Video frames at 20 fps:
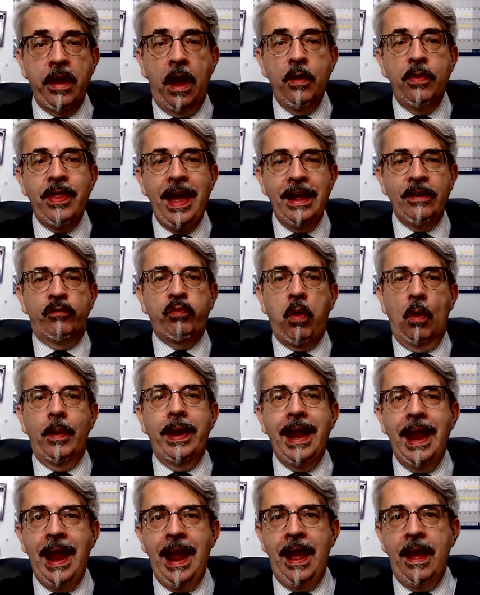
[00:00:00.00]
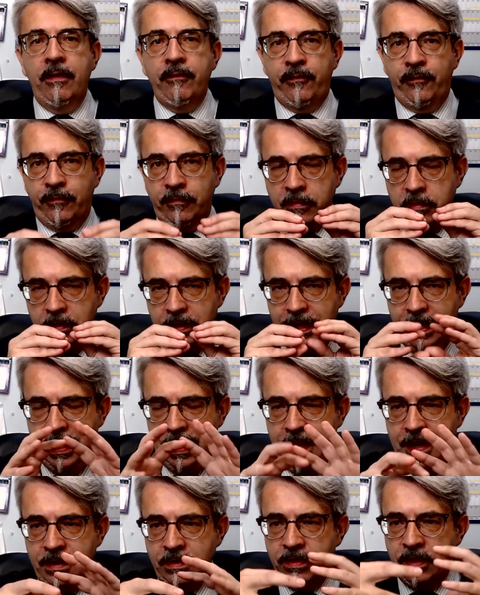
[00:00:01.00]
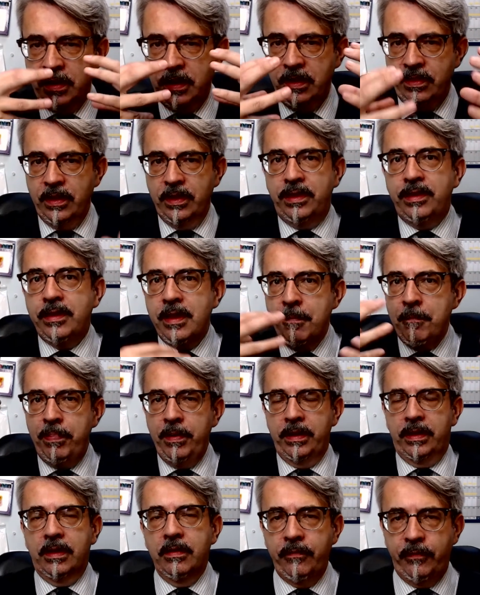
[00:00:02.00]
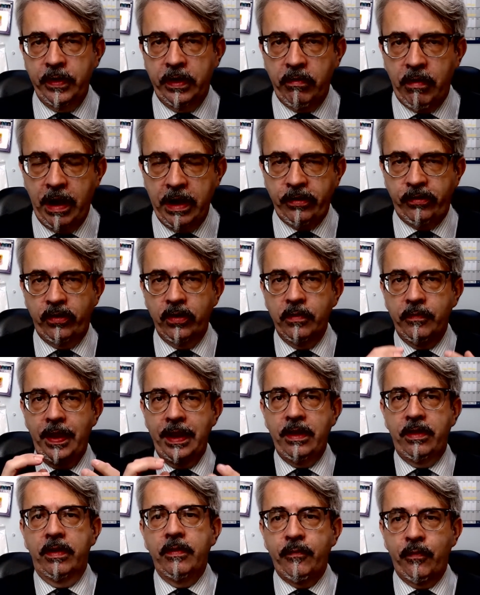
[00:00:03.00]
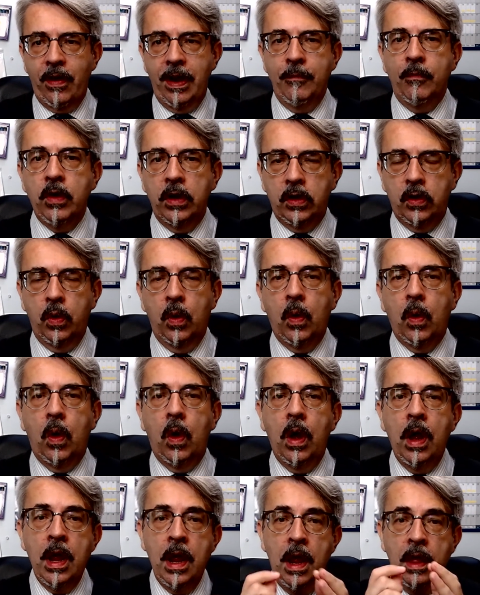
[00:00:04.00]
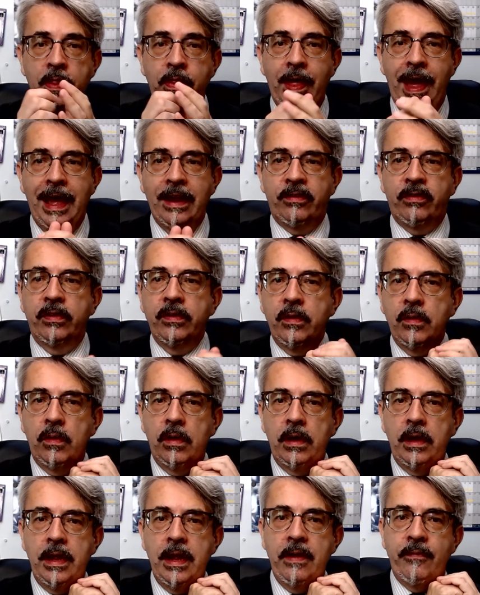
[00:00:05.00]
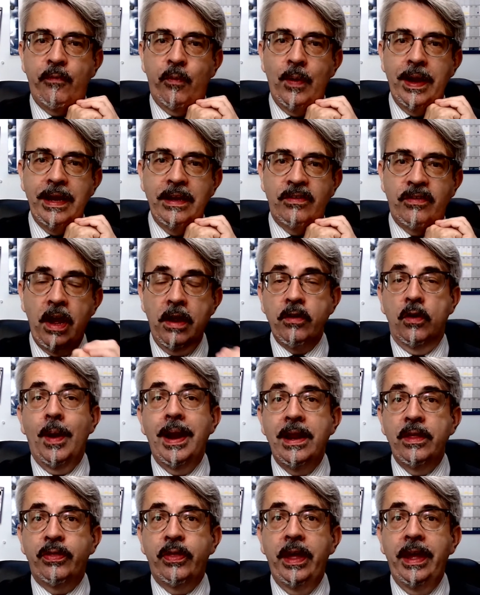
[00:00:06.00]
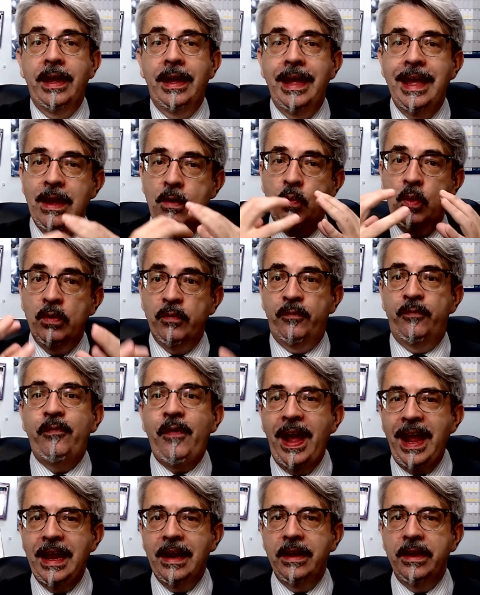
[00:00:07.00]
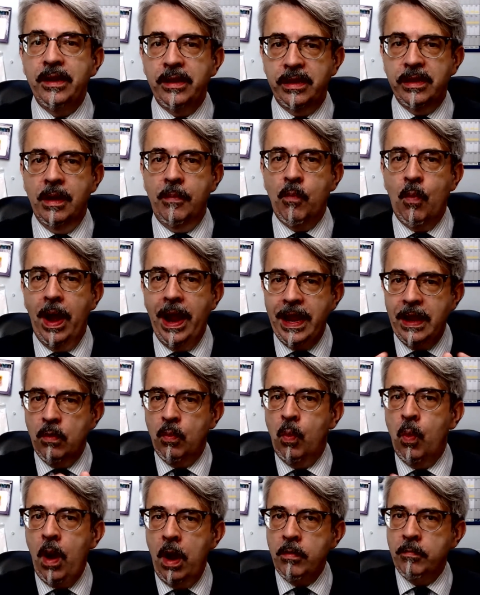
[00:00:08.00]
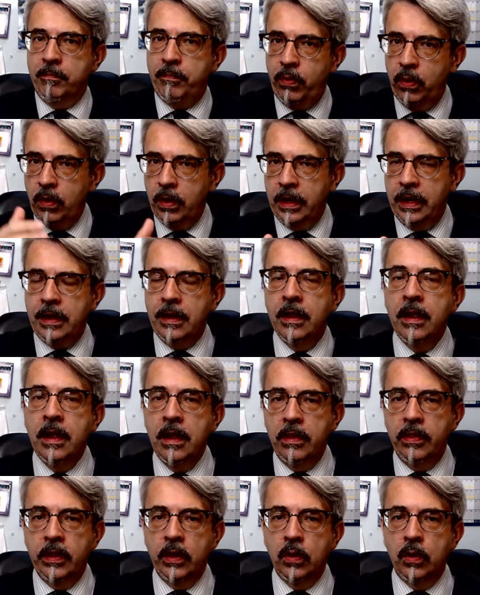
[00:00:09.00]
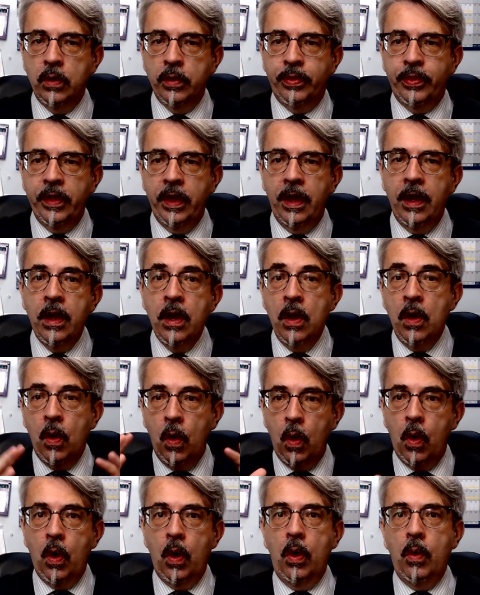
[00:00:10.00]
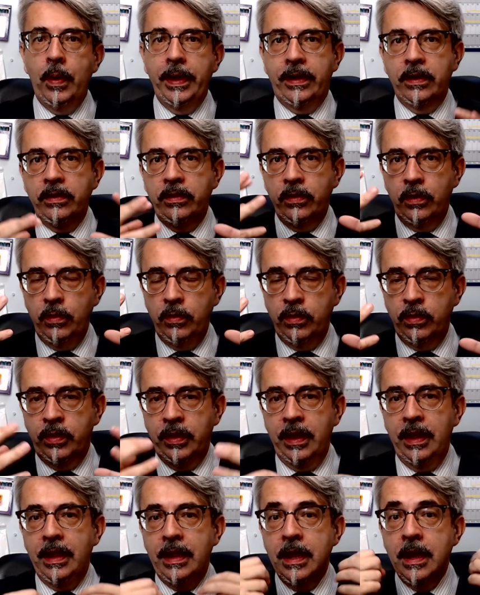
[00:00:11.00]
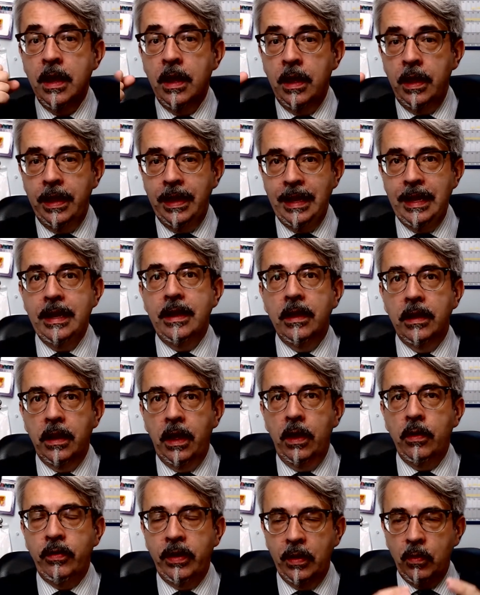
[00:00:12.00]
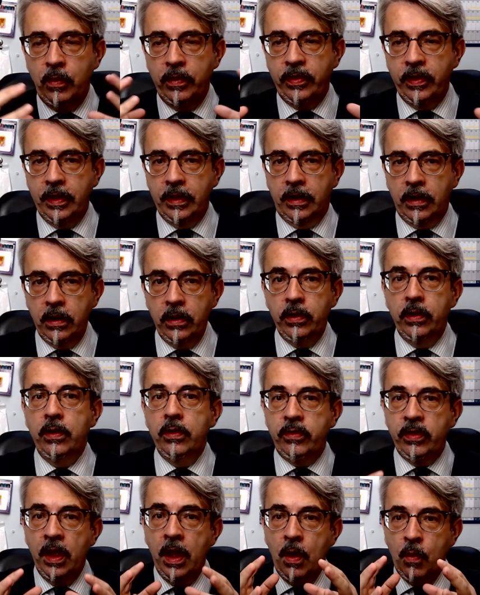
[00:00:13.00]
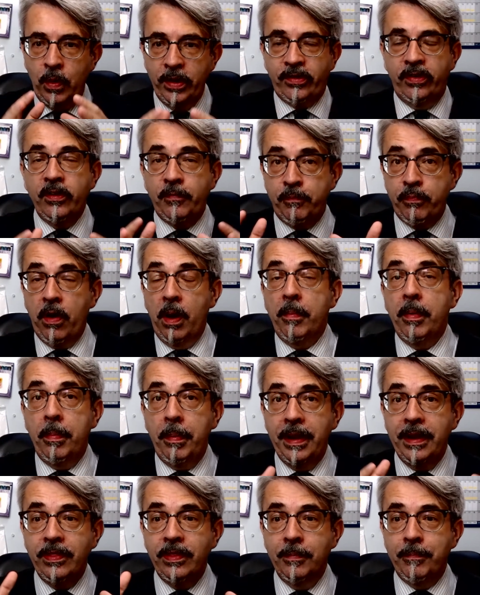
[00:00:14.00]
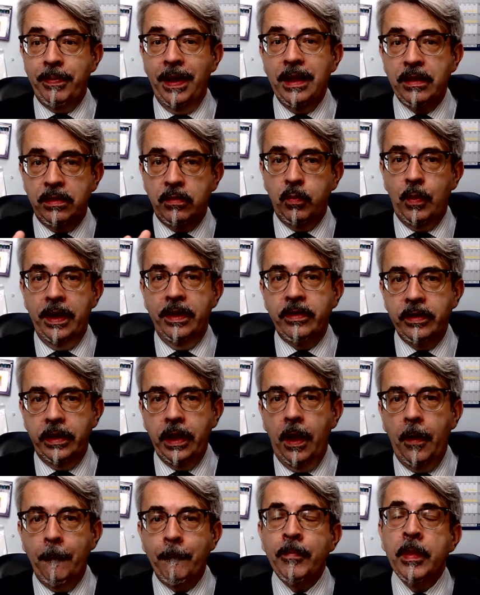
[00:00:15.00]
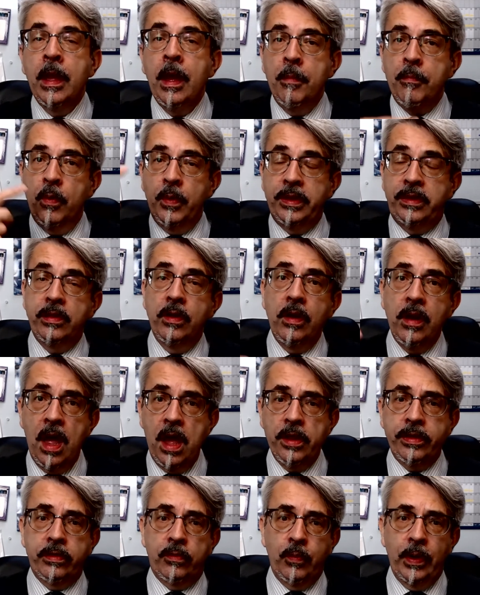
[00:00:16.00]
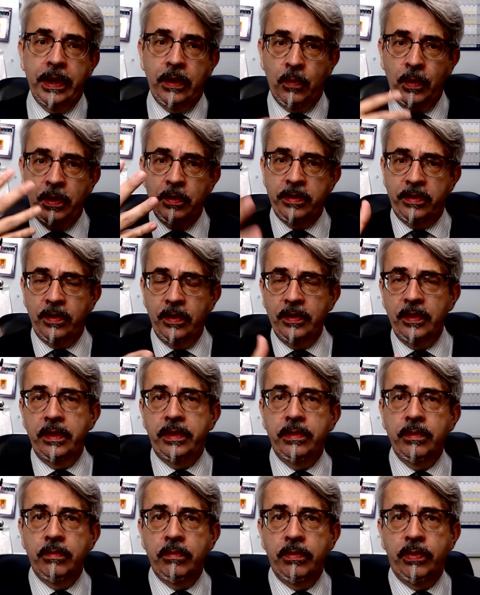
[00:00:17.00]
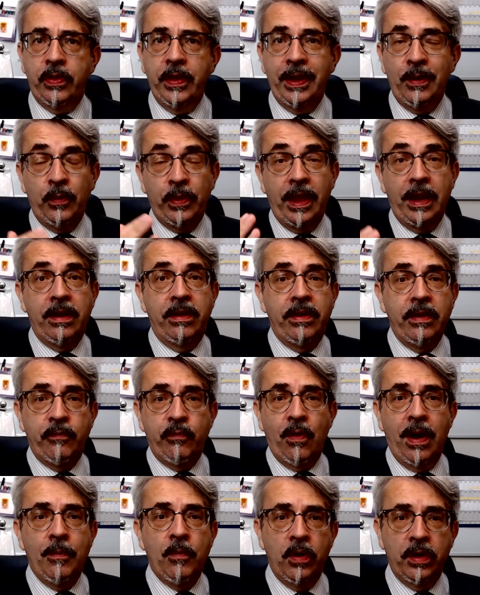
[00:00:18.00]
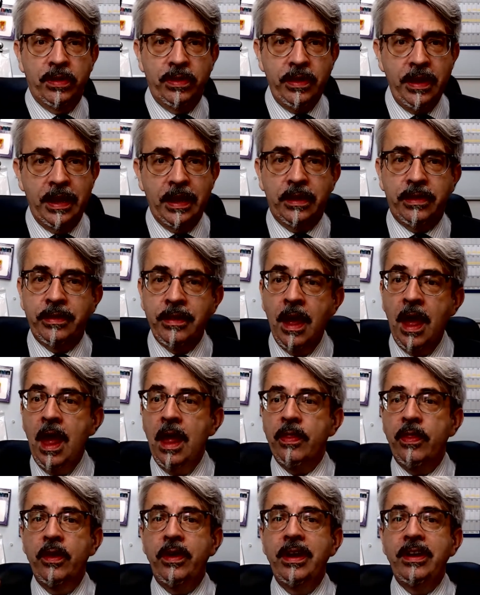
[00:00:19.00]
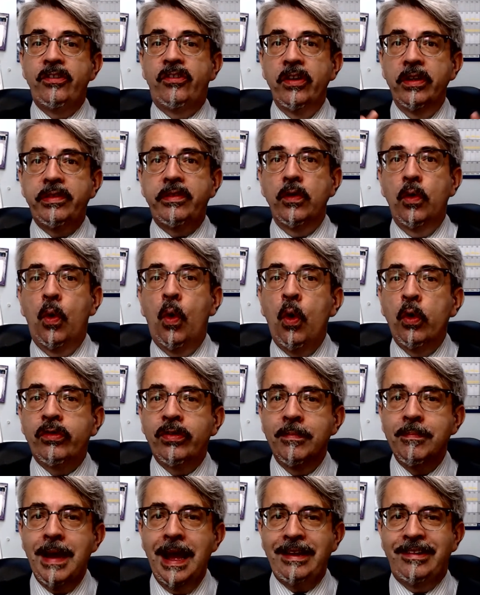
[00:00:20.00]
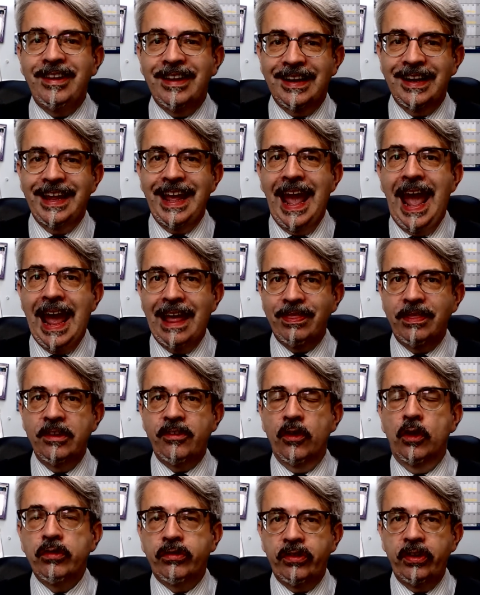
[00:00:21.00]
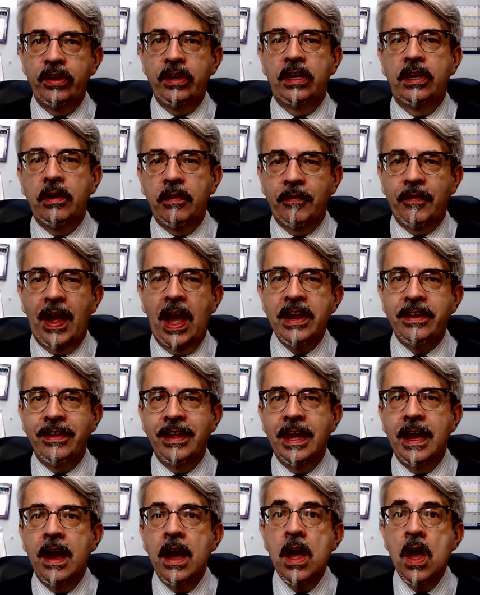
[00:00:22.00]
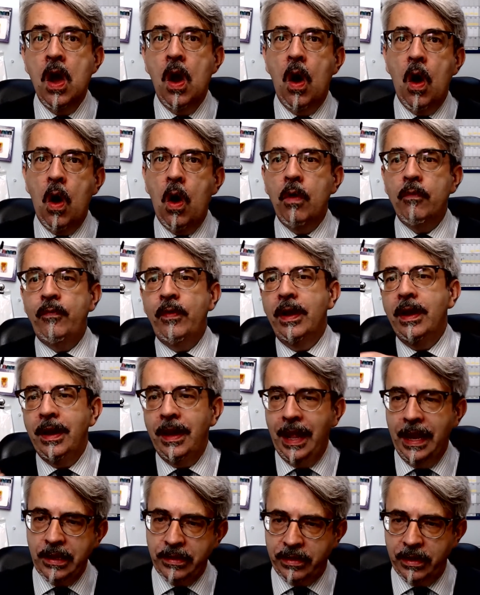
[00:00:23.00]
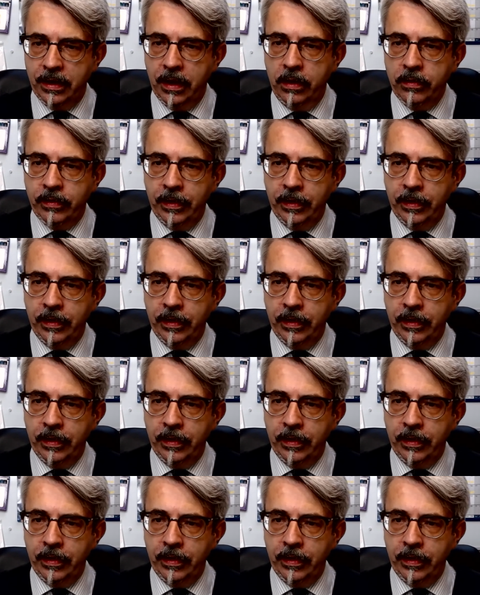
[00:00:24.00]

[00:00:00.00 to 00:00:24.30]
that's what we have in the, the simplest configuration of Entity Framework Core, that if we don't do anything, it will fail in some way. It won't pull in the author, or we can do the eager loading with the include, which is probably the best way to go. But we saw last week when I was doing this sort of thing with Entity Framework six, that it just automatically had this alternative idea of lazy loading.